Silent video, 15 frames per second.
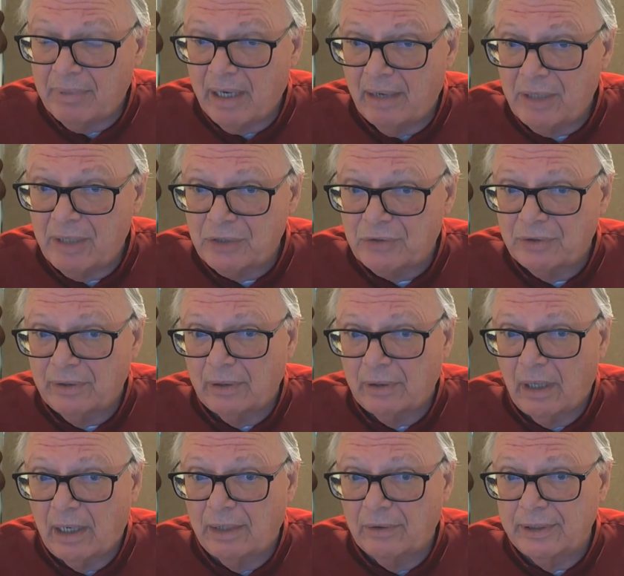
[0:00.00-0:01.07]
I mentioned that
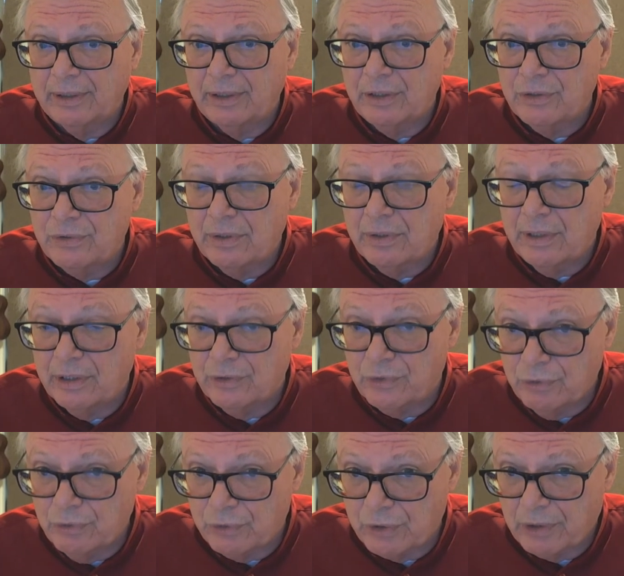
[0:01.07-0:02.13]
Ireland is is
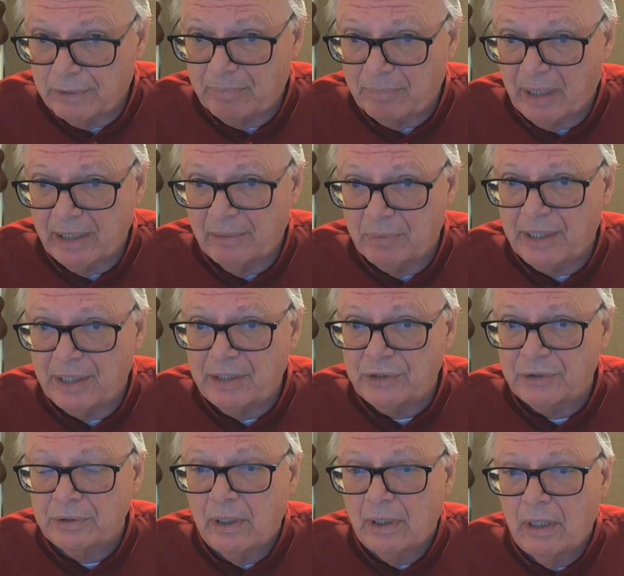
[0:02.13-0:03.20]
usurped by the
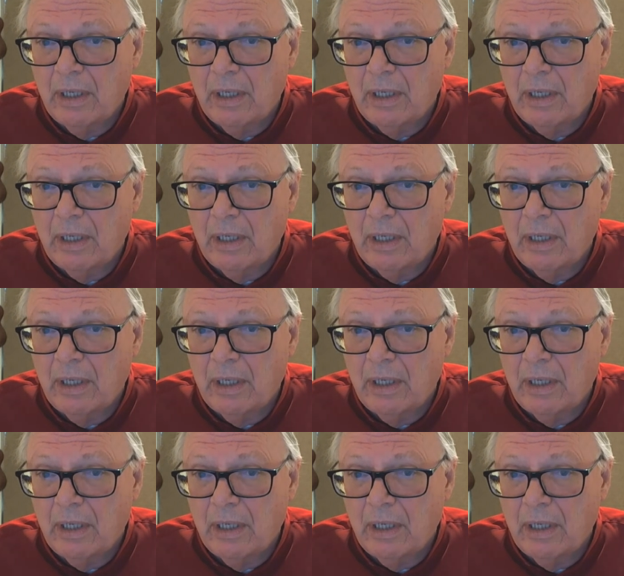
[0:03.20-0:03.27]
British,